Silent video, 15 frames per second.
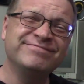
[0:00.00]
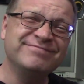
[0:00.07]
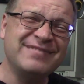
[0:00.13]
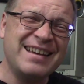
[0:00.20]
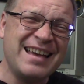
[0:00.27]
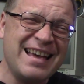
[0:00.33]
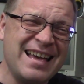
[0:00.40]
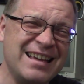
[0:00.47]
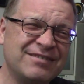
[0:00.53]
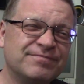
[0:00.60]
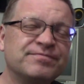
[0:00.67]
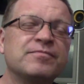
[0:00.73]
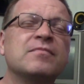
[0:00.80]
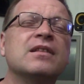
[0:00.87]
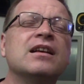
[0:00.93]

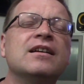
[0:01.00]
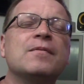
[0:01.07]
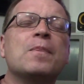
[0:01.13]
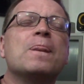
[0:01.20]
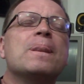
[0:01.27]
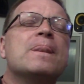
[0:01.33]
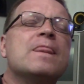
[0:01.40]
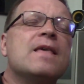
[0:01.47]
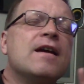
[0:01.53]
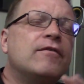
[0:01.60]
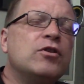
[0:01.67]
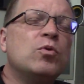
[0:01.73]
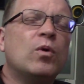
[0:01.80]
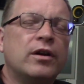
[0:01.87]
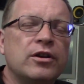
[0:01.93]
If
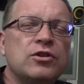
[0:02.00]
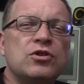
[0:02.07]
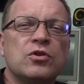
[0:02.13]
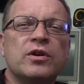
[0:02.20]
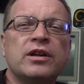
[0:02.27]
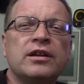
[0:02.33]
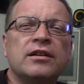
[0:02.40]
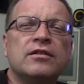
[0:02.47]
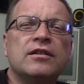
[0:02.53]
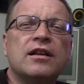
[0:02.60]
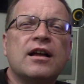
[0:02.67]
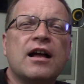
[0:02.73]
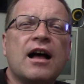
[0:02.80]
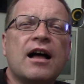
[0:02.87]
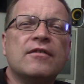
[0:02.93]
you want to do it
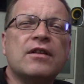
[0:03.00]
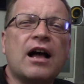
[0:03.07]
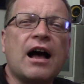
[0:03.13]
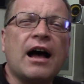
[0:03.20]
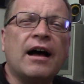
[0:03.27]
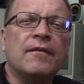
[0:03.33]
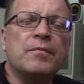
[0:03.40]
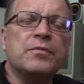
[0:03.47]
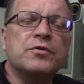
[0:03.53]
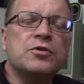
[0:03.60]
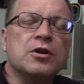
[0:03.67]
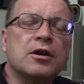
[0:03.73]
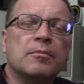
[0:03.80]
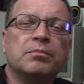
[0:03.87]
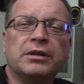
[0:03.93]

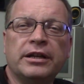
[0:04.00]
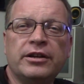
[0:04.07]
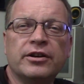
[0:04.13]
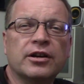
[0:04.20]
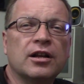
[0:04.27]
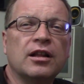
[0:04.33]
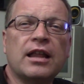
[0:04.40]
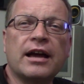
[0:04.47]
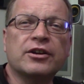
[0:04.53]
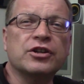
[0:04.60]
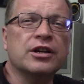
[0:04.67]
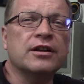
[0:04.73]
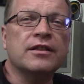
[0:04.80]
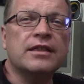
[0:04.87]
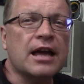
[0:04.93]
to complete your
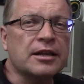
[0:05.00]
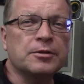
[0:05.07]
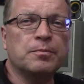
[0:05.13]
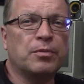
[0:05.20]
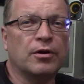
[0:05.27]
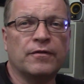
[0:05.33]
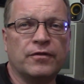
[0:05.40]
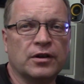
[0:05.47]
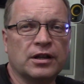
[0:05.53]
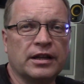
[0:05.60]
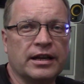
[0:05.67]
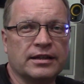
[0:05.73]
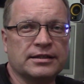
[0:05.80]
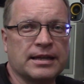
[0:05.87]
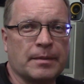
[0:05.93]
collection, that's
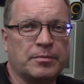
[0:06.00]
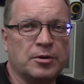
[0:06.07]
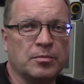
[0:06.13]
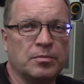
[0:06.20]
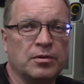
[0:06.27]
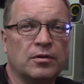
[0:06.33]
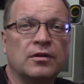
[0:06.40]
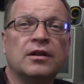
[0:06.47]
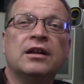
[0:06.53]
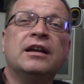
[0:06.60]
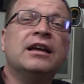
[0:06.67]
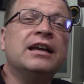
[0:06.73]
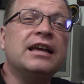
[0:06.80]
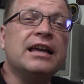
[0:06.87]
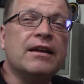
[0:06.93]
perfectly acceptable.
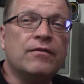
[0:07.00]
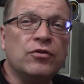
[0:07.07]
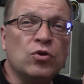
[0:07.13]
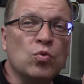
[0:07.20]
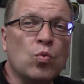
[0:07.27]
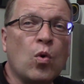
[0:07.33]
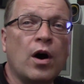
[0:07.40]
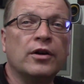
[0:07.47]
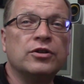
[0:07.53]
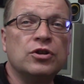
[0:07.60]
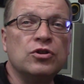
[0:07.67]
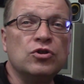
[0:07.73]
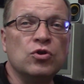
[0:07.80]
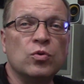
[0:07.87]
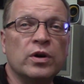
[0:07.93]
If you want to
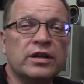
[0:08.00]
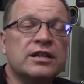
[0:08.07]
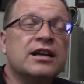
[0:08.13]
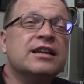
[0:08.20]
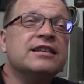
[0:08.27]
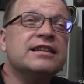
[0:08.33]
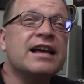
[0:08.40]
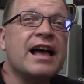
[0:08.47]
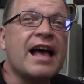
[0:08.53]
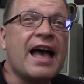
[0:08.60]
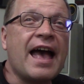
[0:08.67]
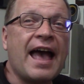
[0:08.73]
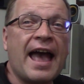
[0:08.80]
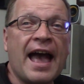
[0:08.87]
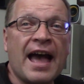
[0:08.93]
do it to
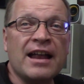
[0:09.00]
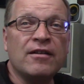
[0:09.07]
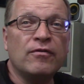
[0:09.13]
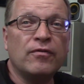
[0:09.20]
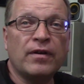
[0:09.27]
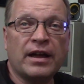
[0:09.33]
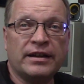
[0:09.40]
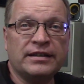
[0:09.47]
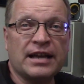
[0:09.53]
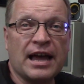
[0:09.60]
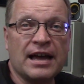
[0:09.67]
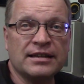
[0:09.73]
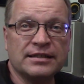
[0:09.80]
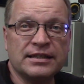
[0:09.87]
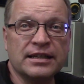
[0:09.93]
add
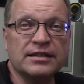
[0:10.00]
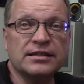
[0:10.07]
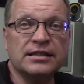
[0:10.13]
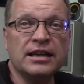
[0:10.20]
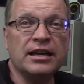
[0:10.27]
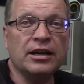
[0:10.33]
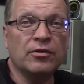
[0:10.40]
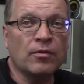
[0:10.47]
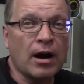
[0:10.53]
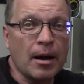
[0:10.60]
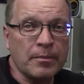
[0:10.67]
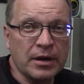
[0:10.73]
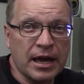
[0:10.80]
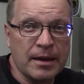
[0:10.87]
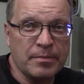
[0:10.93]
fantastic
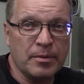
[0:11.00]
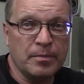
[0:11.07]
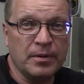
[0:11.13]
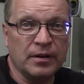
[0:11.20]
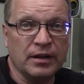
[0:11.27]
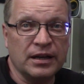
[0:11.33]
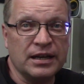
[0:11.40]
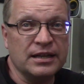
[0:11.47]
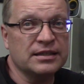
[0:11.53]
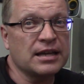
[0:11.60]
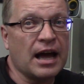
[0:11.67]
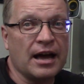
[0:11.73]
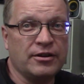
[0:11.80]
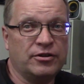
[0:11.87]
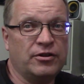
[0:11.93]
CD-ROM capabilities
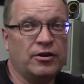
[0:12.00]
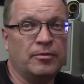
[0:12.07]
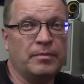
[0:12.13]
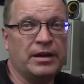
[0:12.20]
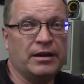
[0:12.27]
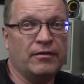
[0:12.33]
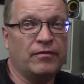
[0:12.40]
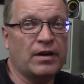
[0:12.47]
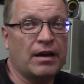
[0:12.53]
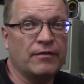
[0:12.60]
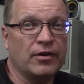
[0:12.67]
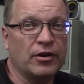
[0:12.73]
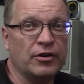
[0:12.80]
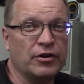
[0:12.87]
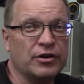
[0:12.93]
onto your Amiga
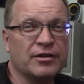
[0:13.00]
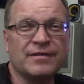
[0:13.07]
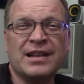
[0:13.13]
500,